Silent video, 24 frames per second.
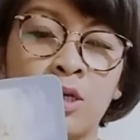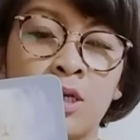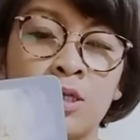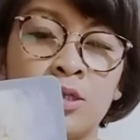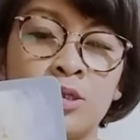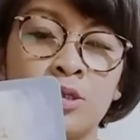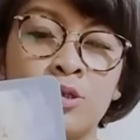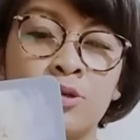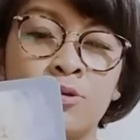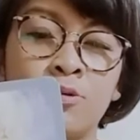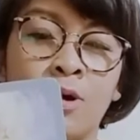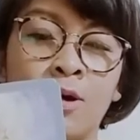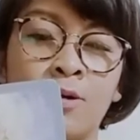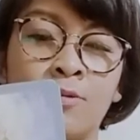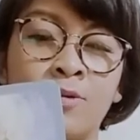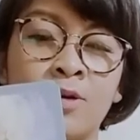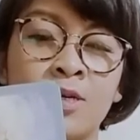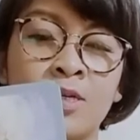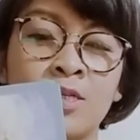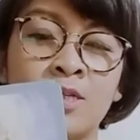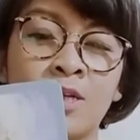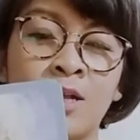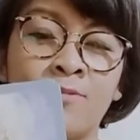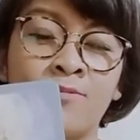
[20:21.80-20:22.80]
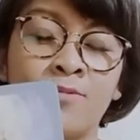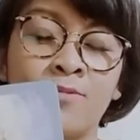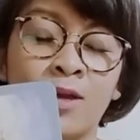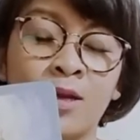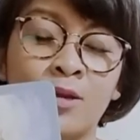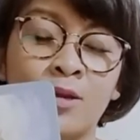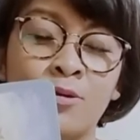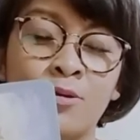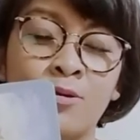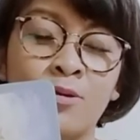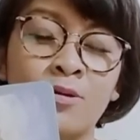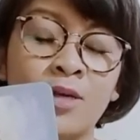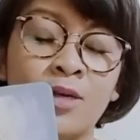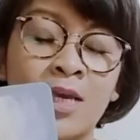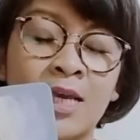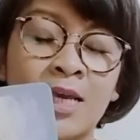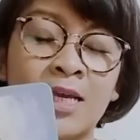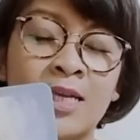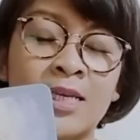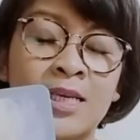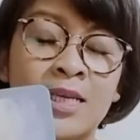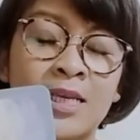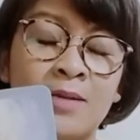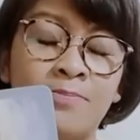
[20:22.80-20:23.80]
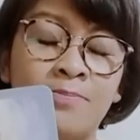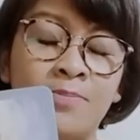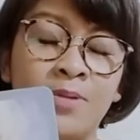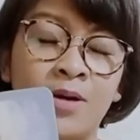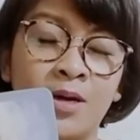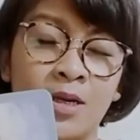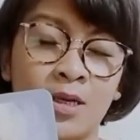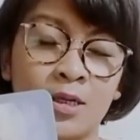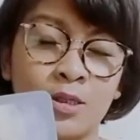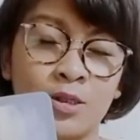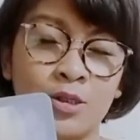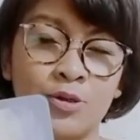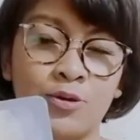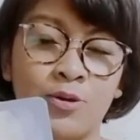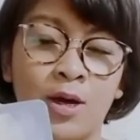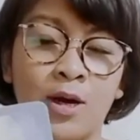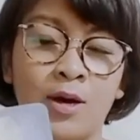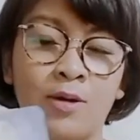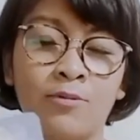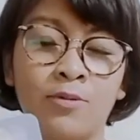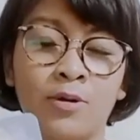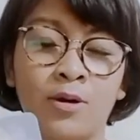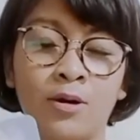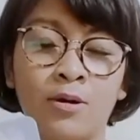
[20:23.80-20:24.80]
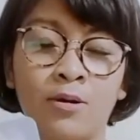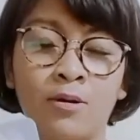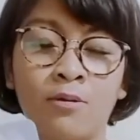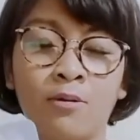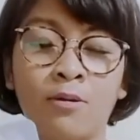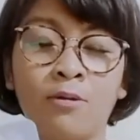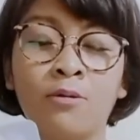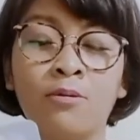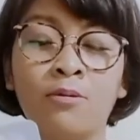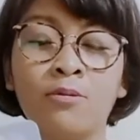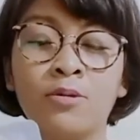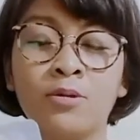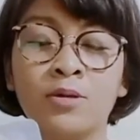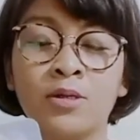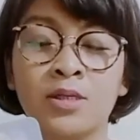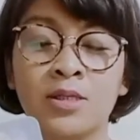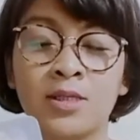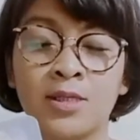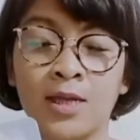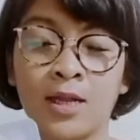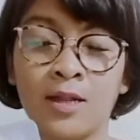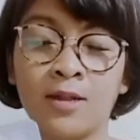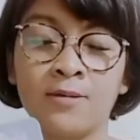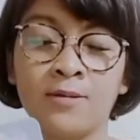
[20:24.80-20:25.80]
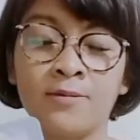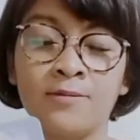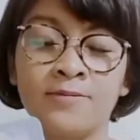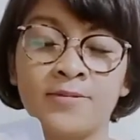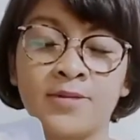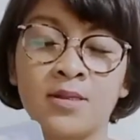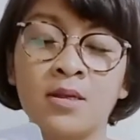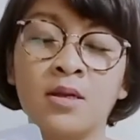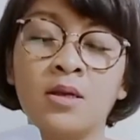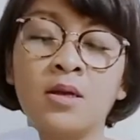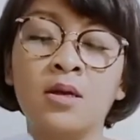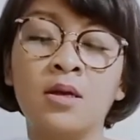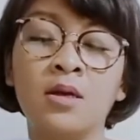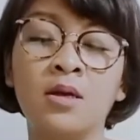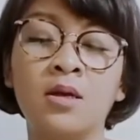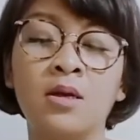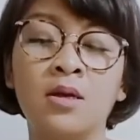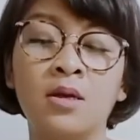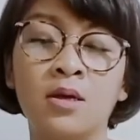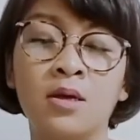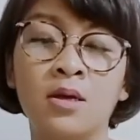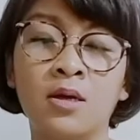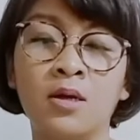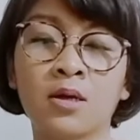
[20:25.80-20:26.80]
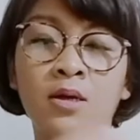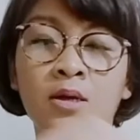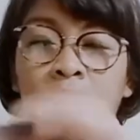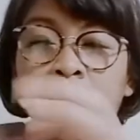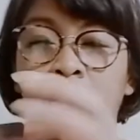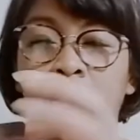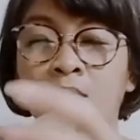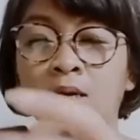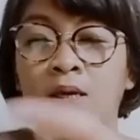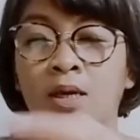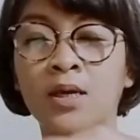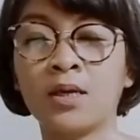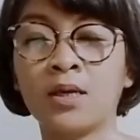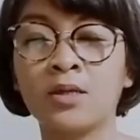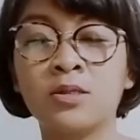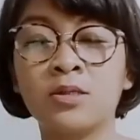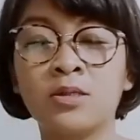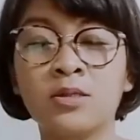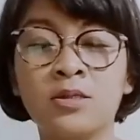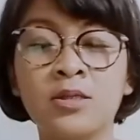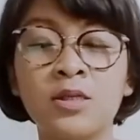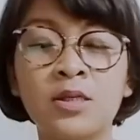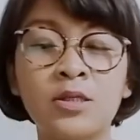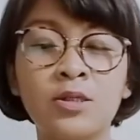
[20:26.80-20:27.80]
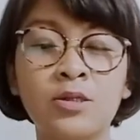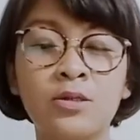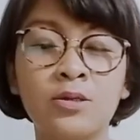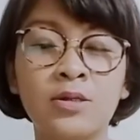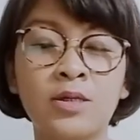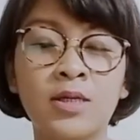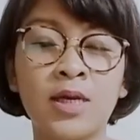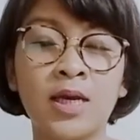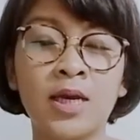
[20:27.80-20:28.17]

to ourselves, like looking deeper into our own selves. Okay, just to get